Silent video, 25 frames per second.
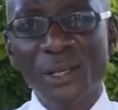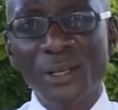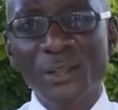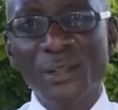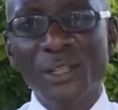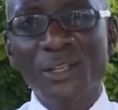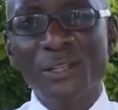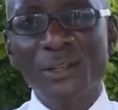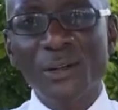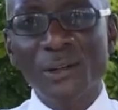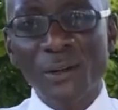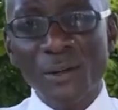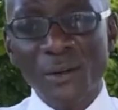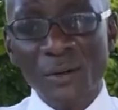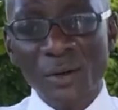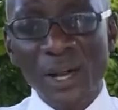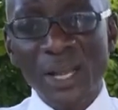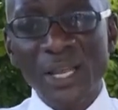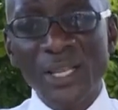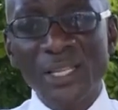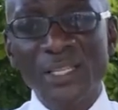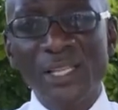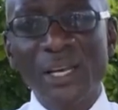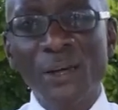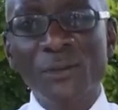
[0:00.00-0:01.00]
that
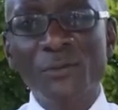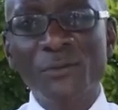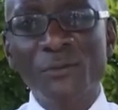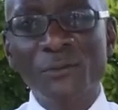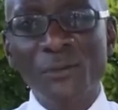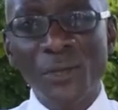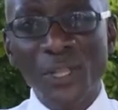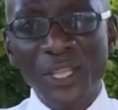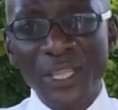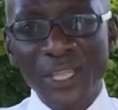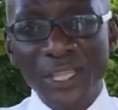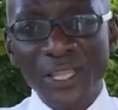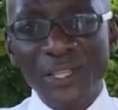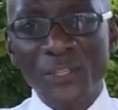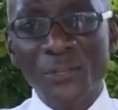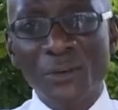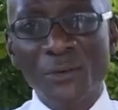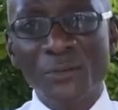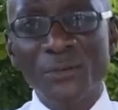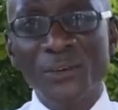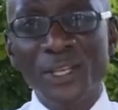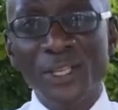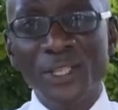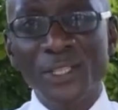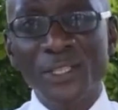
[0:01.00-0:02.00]
cries out for each
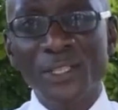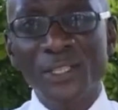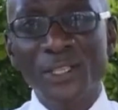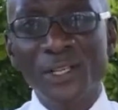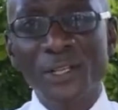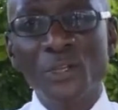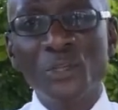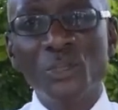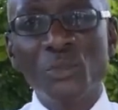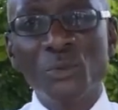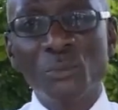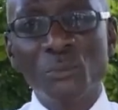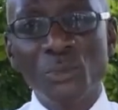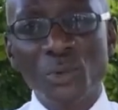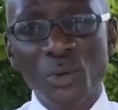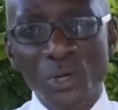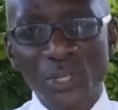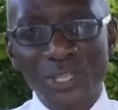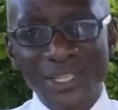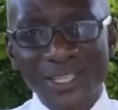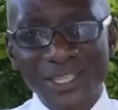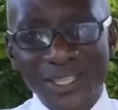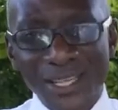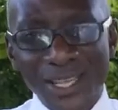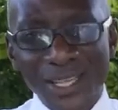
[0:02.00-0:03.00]
of us to
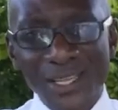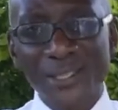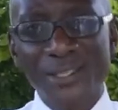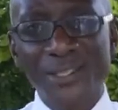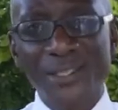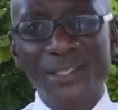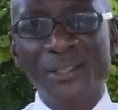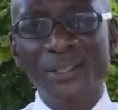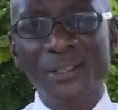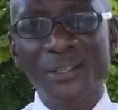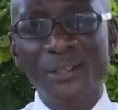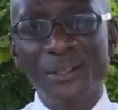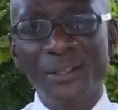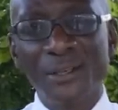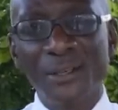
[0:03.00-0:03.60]
protest